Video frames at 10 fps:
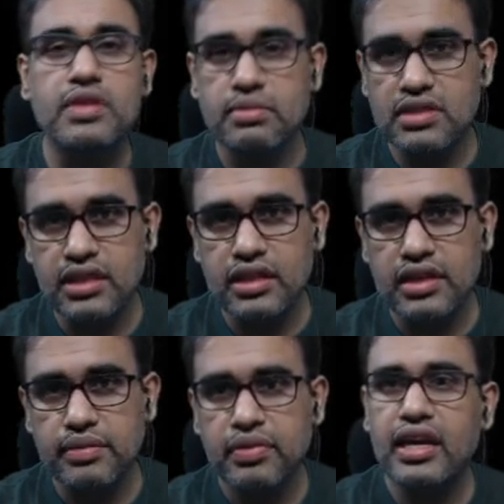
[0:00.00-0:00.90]
mesenteric.
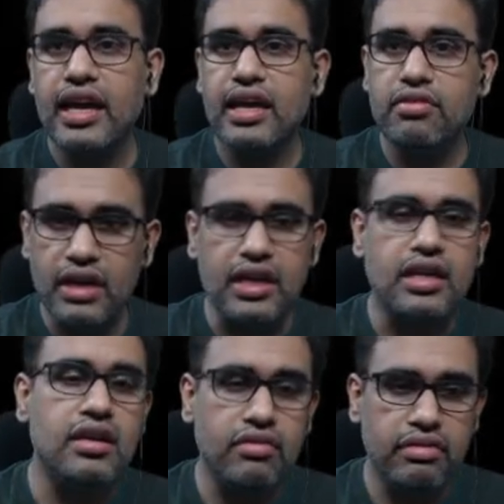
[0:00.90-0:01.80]
And
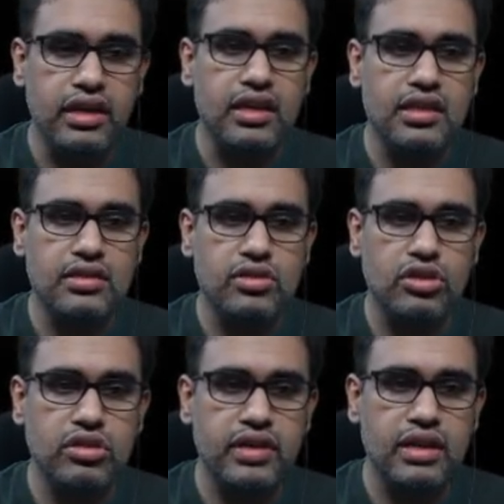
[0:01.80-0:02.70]
when this is also
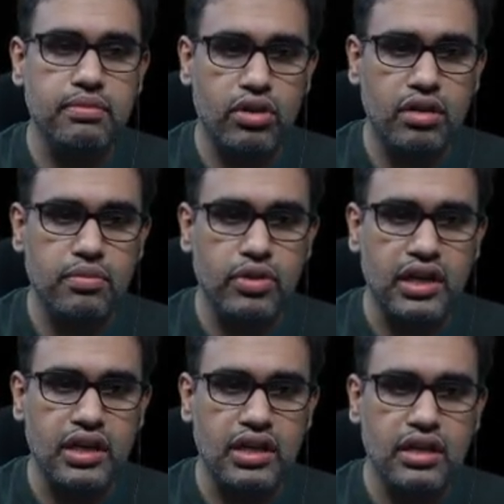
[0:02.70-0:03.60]
a very important point,
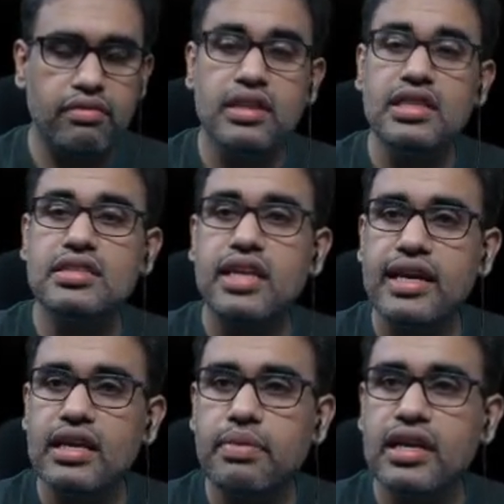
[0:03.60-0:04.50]
when this right
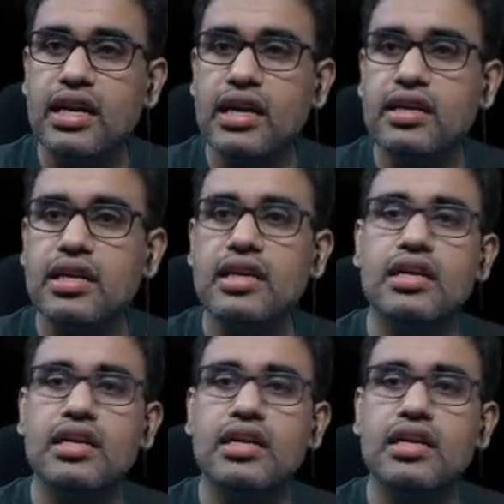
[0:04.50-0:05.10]
hepatic artery